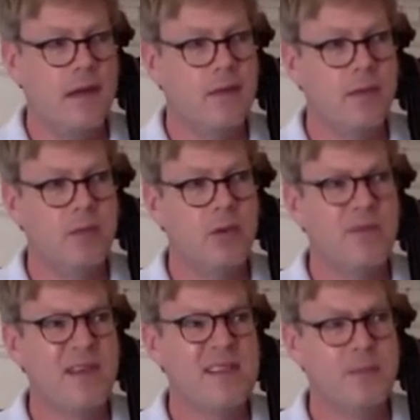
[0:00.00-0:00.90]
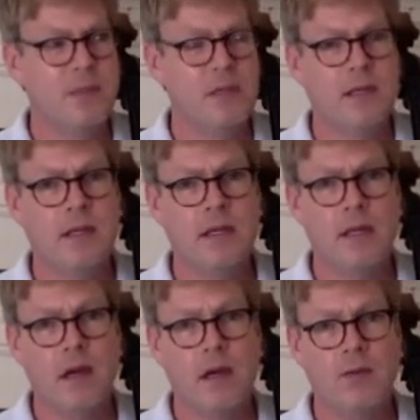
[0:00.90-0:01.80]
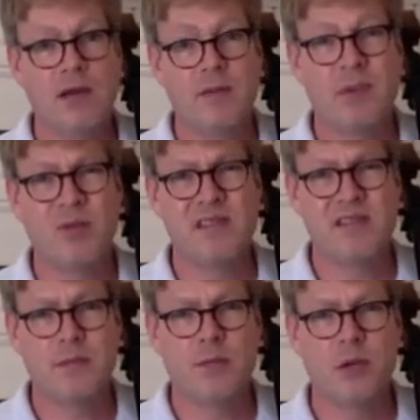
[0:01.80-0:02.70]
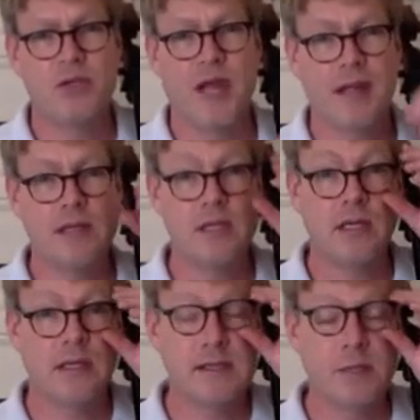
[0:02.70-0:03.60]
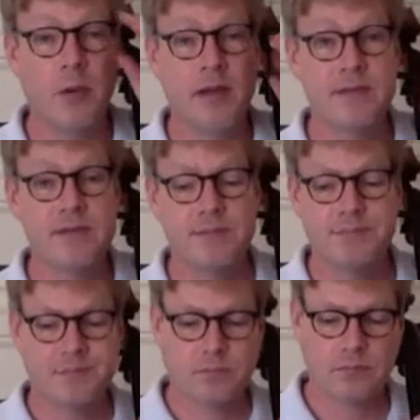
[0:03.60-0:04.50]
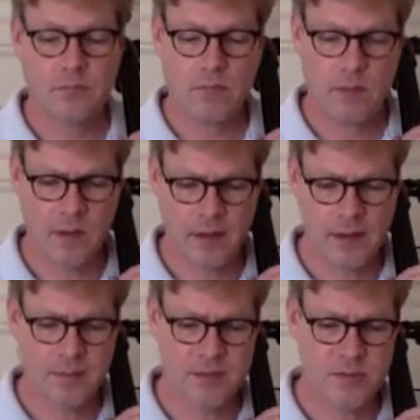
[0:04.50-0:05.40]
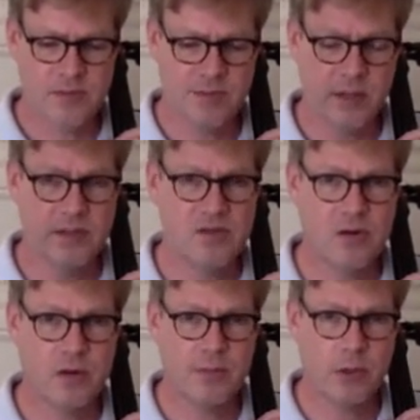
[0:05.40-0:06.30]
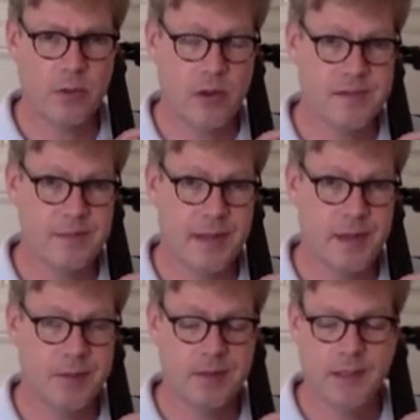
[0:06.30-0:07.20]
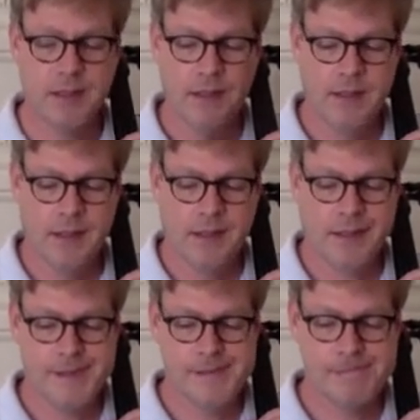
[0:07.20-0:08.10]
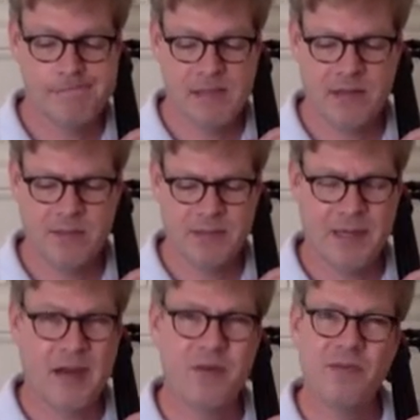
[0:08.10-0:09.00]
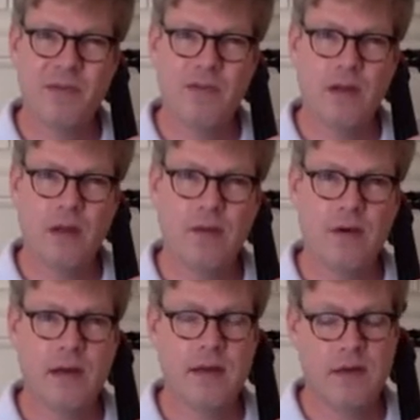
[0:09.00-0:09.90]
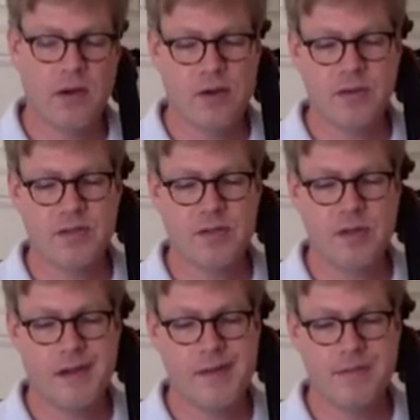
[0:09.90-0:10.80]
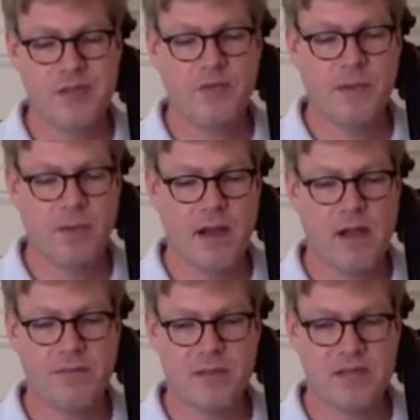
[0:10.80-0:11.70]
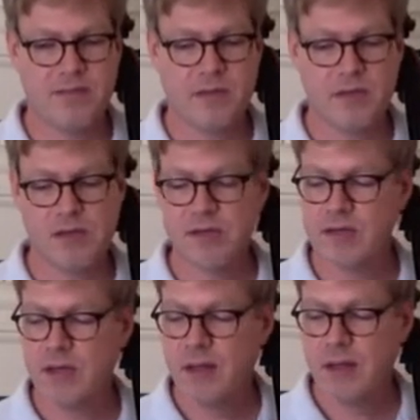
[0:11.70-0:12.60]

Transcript: I wanted more flexibility. I wanted a bow that's a little bit more challenging in some ways. This was a very good starter bow, cost about I think it was about $150 to $190. Served me well for several years.